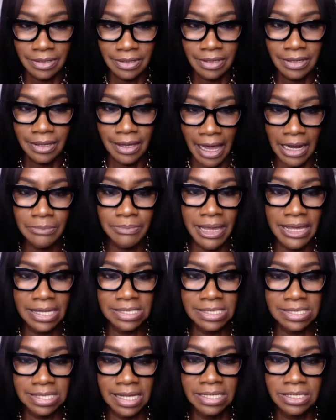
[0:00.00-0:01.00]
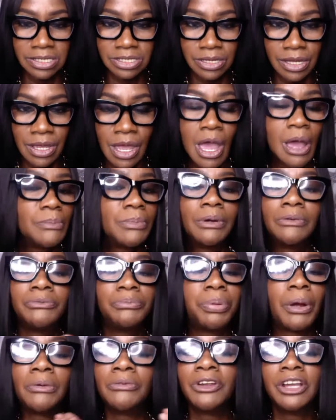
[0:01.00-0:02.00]
Kind of making sense?
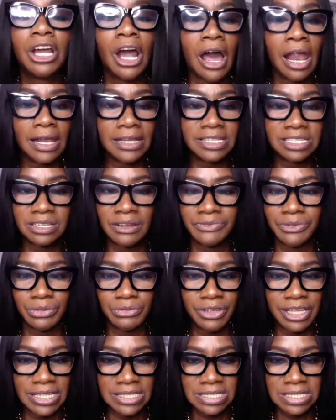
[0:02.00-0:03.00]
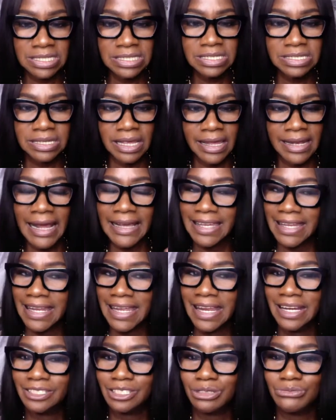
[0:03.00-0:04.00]
But regardless of the reasons, and I can
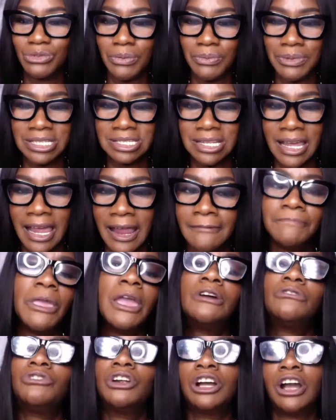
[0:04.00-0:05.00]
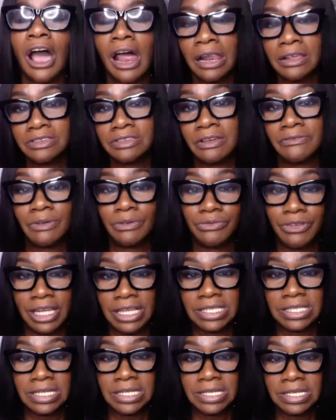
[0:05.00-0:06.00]
hear some women saying, regardless of the
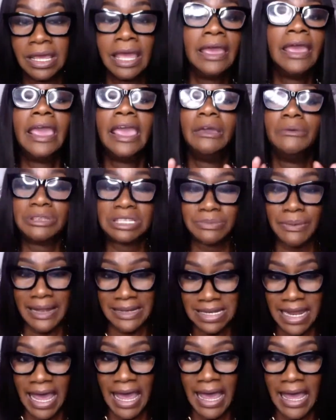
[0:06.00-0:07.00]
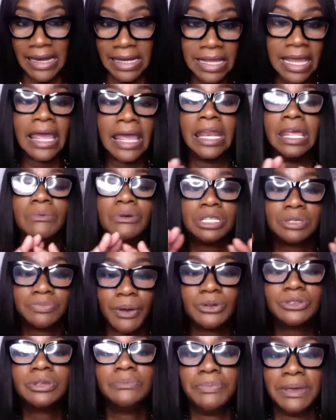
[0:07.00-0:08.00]
reasons, he was my dad and he was
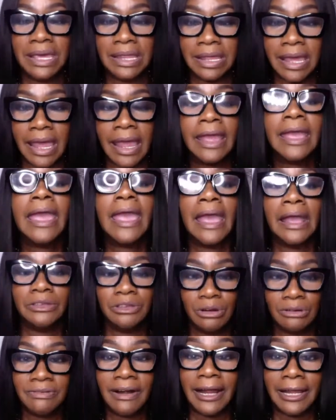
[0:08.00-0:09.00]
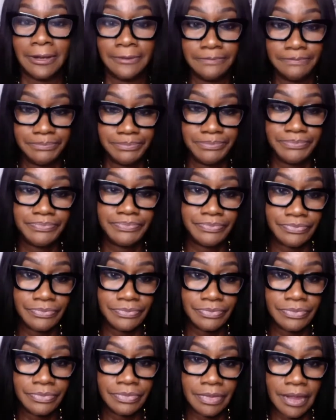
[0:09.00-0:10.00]
supposed to be there. And you're right.
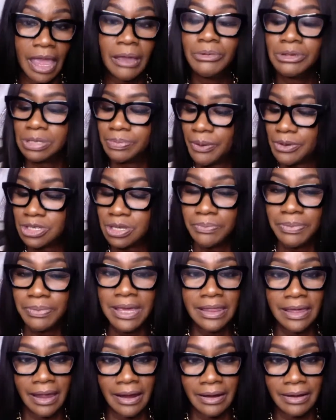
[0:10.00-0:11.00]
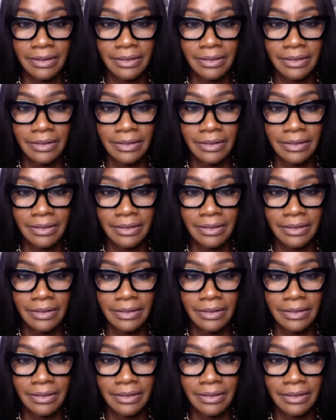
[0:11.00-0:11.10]
He was supposed to be there.